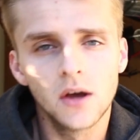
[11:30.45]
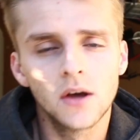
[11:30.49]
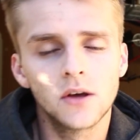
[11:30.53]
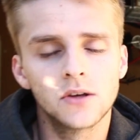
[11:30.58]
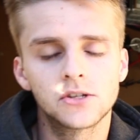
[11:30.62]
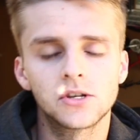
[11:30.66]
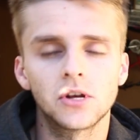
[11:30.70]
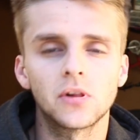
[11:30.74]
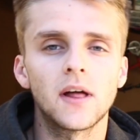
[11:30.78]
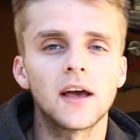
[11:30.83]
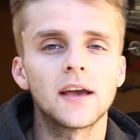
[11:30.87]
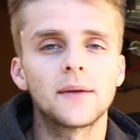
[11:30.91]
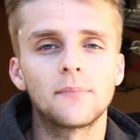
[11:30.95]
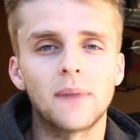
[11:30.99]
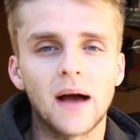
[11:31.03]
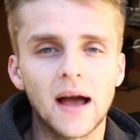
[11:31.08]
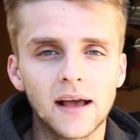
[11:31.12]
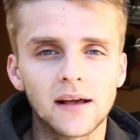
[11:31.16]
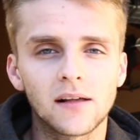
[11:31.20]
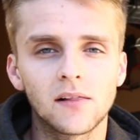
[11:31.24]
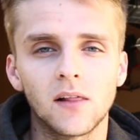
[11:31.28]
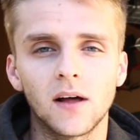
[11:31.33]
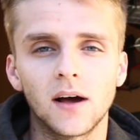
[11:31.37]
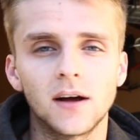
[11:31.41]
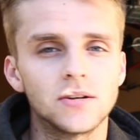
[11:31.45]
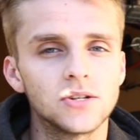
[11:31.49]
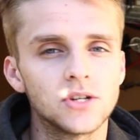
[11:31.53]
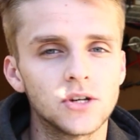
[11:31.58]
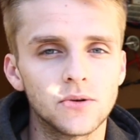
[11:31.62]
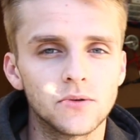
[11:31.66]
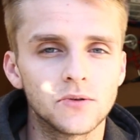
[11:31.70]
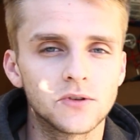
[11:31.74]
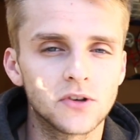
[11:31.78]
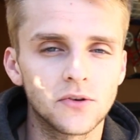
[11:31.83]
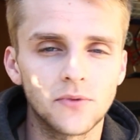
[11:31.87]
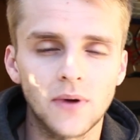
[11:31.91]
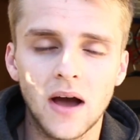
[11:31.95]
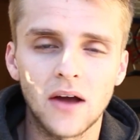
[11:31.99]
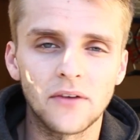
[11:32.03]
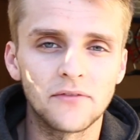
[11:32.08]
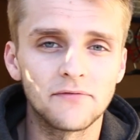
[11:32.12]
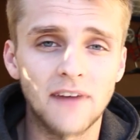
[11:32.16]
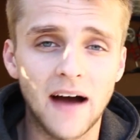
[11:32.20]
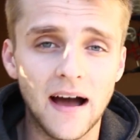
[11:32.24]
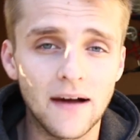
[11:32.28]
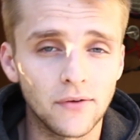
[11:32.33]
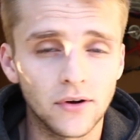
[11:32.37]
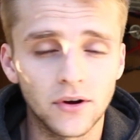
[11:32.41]
So like my clutch, it was around
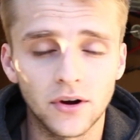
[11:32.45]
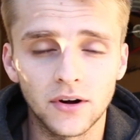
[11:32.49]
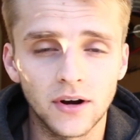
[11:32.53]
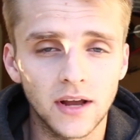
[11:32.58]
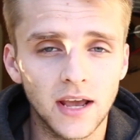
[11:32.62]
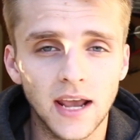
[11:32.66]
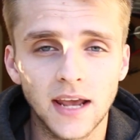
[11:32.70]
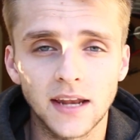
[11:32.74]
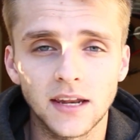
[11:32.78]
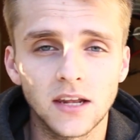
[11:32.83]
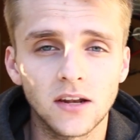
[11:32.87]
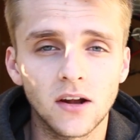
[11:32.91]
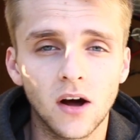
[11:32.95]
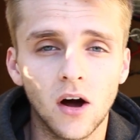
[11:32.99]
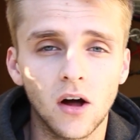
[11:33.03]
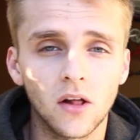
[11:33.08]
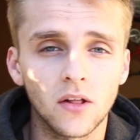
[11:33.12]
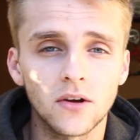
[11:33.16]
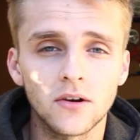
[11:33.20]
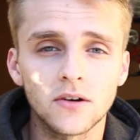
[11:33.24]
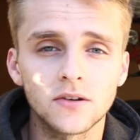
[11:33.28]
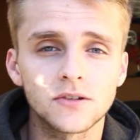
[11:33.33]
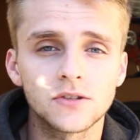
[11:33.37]
$580.